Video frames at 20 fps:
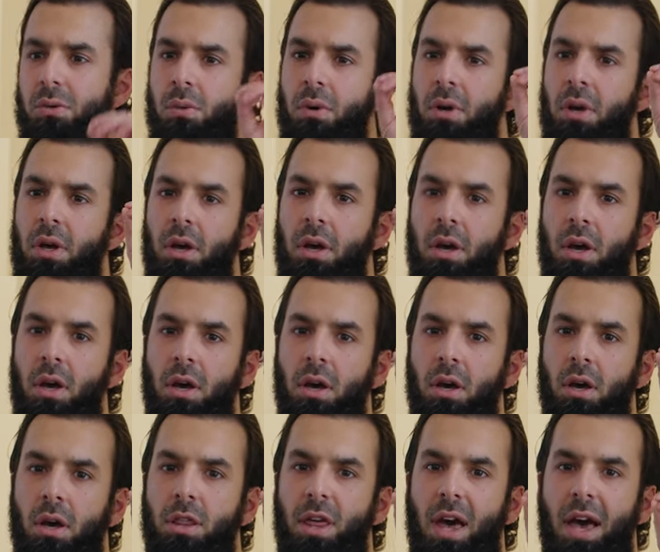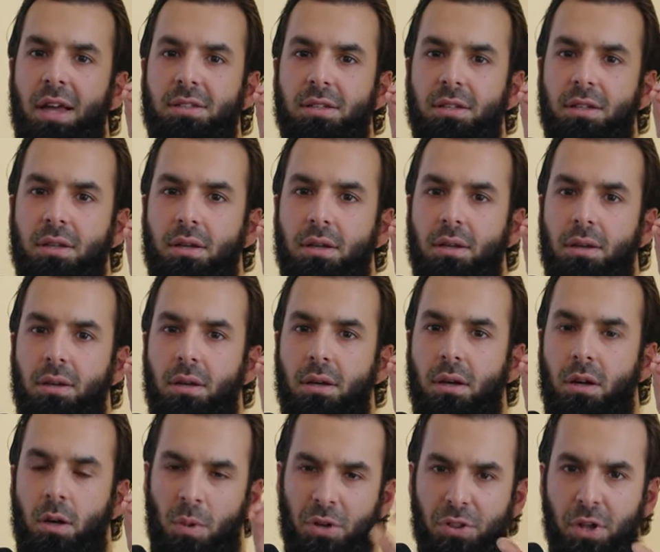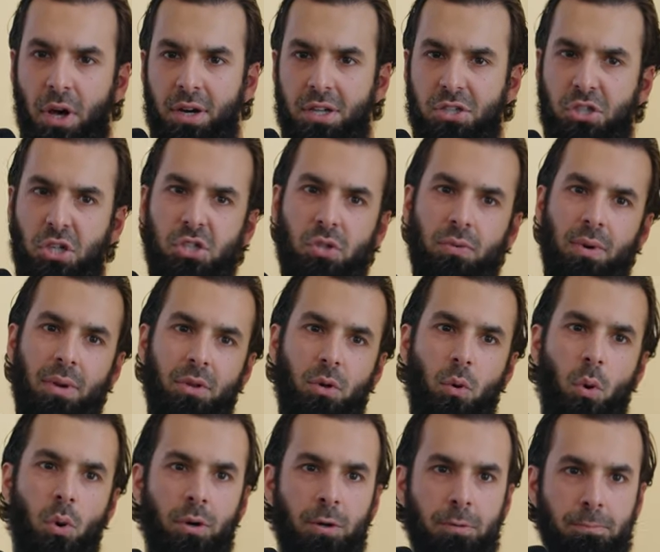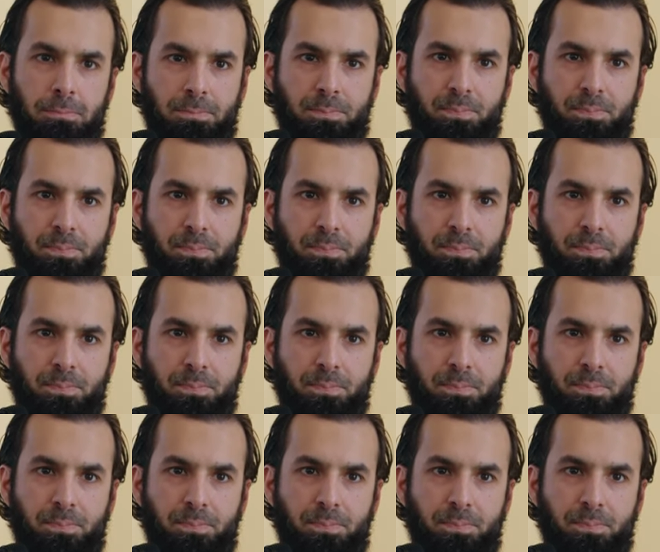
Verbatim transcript: you that Ramadan is just around the corner.